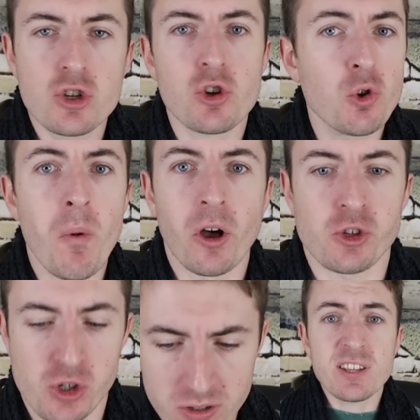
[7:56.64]
too
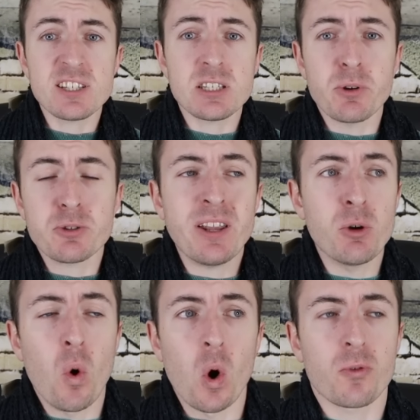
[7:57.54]
much. This is supposed to be an
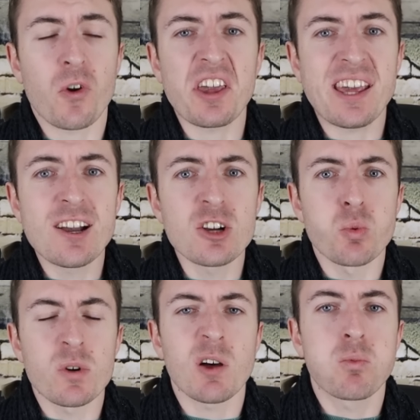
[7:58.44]
award for a year's
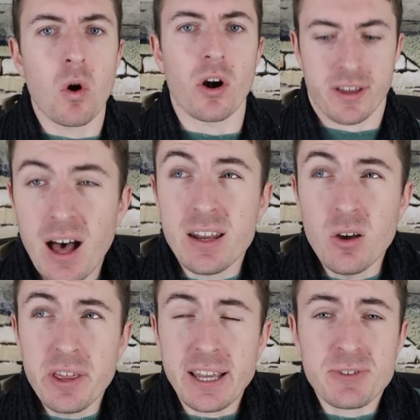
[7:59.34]
worth of work. I
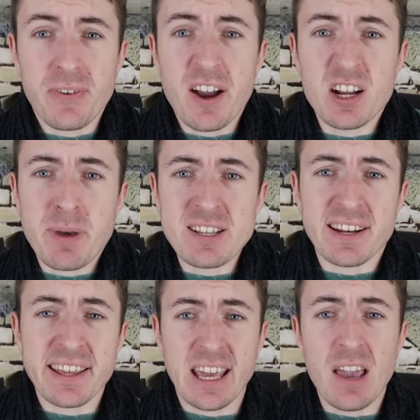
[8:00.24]
don't think it's fair to
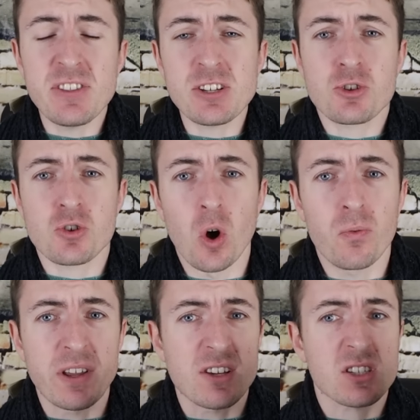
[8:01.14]
basically give this
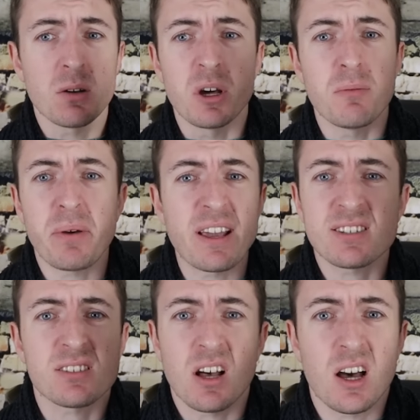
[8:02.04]
trophy to someone
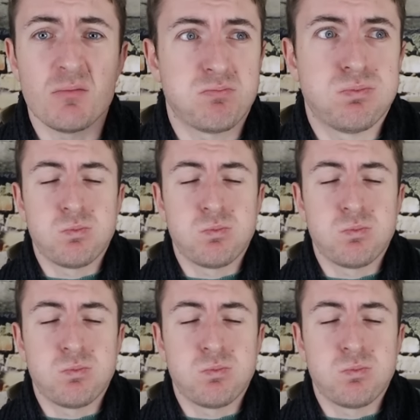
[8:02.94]
based on,